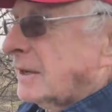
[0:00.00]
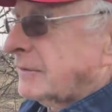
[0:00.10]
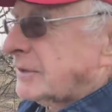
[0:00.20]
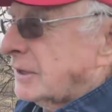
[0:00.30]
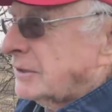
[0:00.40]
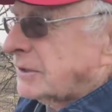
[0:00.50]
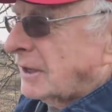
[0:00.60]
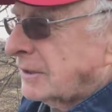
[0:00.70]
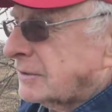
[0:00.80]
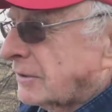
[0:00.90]
enough
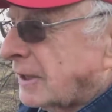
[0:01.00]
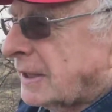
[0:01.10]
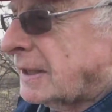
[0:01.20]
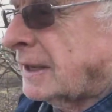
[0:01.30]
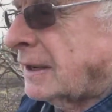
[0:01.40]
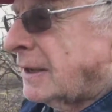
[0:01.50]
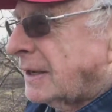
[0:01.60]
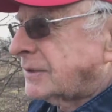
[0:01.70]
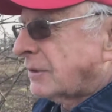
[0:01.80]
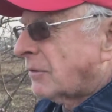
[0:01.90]
sunshine so they can get
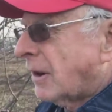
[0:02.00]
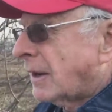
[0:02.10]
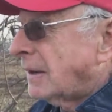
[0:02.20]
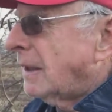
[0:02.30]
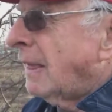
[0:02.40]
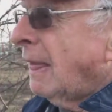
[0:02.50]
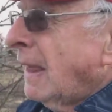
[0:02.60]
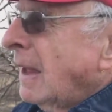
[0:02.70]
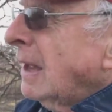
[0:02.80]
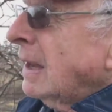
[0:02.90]
nice and red.
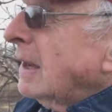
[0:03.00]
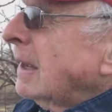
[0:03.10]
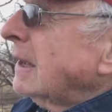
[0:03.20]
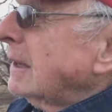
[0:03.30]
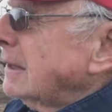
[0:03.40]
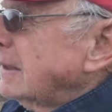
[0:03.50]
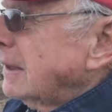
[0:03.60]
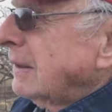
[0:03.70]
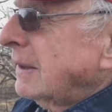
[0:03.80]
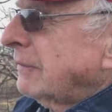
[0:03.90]
And
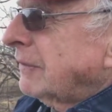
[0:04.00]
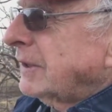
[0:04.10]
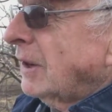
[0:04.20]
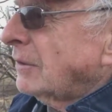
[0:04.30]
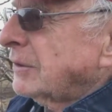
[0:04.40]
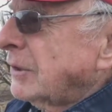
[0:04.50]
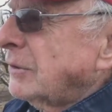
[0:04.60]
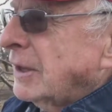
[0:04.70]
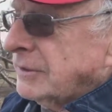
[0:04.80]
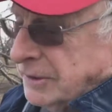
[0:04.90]
if we don't
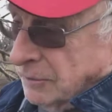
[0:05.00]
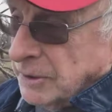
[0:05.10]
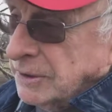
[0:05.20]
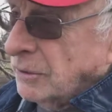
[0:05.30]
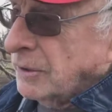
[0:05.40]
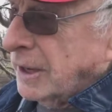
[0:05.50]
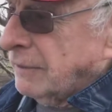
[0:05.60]
do this, and we do it